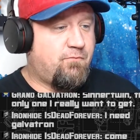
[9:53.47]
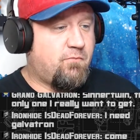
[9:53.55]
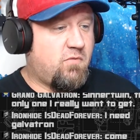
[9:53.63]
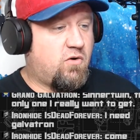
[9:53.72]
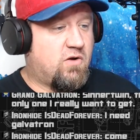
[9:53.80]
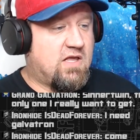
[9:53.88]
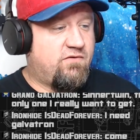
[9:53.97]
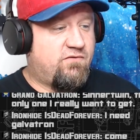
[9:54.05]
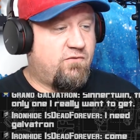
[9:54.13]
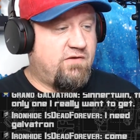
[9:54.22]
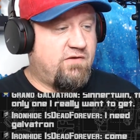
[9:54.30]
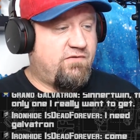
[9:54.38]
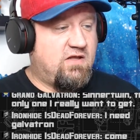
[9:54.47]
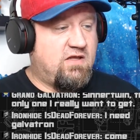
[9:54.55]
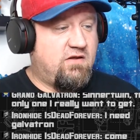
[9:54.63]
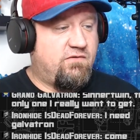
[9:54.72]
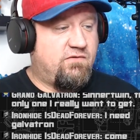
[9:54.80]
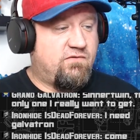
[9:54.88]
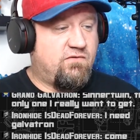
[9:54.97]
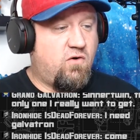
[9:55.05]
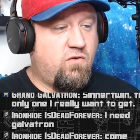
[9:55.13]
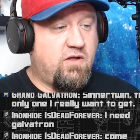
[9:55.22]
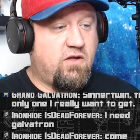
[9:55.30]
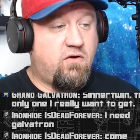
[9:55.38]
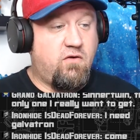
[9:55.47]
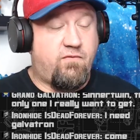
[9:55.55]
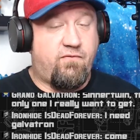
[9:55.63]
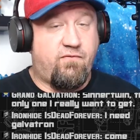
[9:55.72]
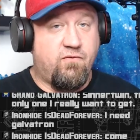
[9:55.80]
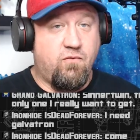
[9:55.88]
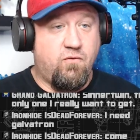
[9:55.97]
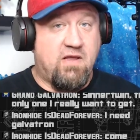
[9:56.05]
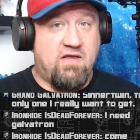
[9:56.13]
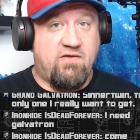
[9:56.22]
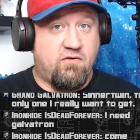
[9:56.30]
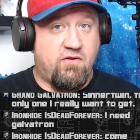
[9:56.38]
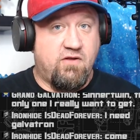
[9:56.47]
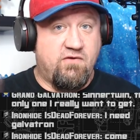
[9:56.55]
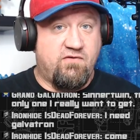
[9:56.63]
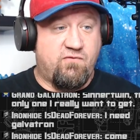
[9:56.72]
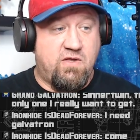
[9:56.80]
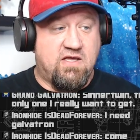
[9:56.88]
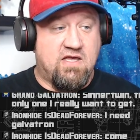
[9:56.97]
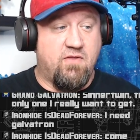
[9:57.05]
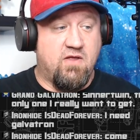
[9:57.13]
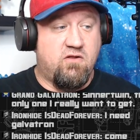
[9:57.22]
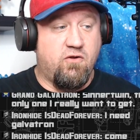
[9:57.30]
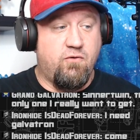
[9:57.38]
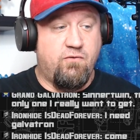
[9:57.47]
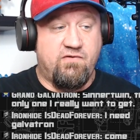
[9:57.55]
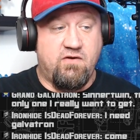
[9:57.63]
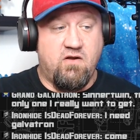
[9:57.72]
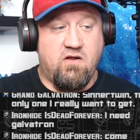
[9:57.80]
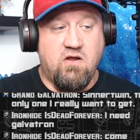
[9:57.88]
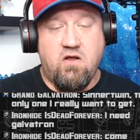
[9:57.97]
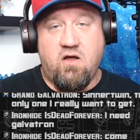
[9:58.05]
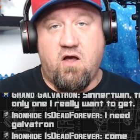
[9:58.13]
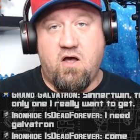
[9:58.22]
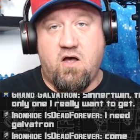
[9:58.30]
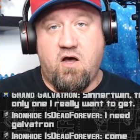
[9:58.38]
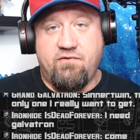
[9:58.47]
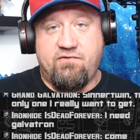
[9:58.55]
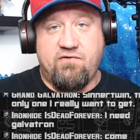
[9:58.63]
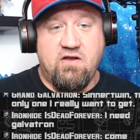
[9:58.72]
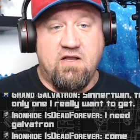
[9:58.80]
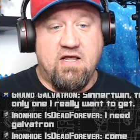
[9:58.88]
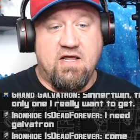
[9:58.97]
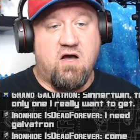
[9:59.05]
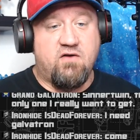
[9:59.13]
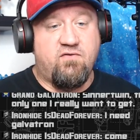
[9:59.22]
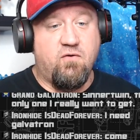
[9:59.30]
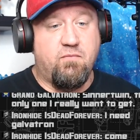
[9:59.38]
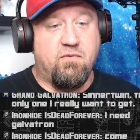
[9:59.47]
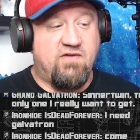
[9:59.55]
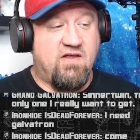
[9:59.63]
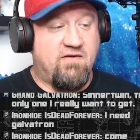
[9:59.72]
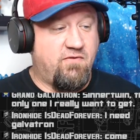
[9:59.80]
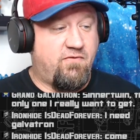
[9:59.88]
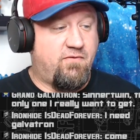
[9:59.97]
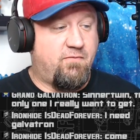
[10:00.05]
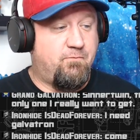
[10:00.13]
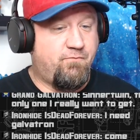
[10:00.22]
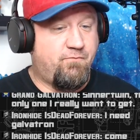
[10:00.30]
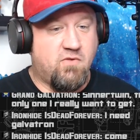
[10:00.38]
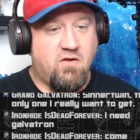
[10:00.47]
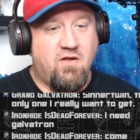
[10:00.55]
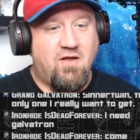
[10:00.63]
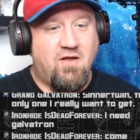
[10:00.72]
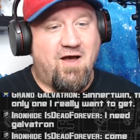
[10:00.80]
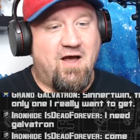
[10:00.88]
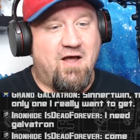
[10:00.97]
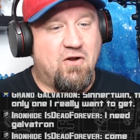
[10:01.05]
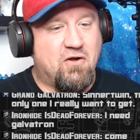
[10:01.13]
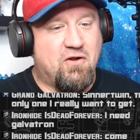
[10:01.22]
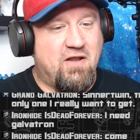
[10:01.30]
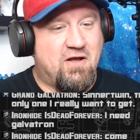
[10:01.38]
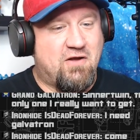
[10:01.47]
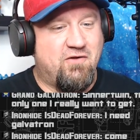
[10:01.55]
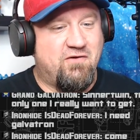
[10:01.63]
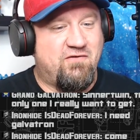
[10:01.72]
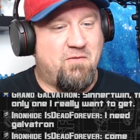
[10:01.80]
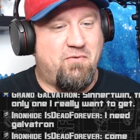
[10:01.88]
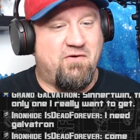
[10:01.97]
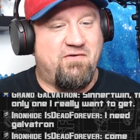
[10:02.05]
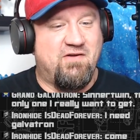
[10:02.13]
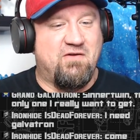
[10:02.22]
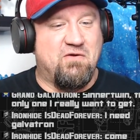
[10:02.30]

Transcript: Okay, so this is only good through basically this weekend. They close it on Sunday, October 7th. Nicholas Shepard says, I